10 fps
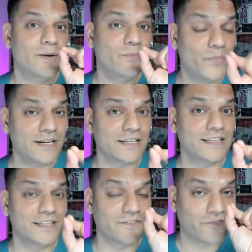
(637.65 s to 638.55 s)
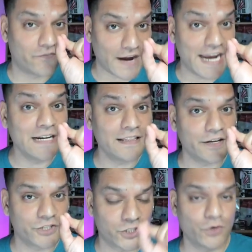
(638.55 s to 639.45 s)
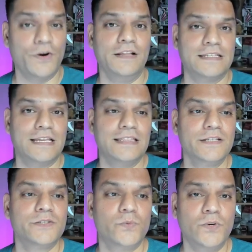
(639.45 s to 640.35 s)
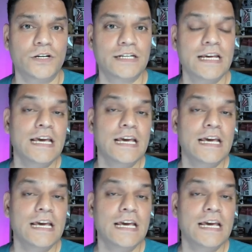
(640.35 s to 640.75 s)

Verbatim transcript: But the final assurance that this worked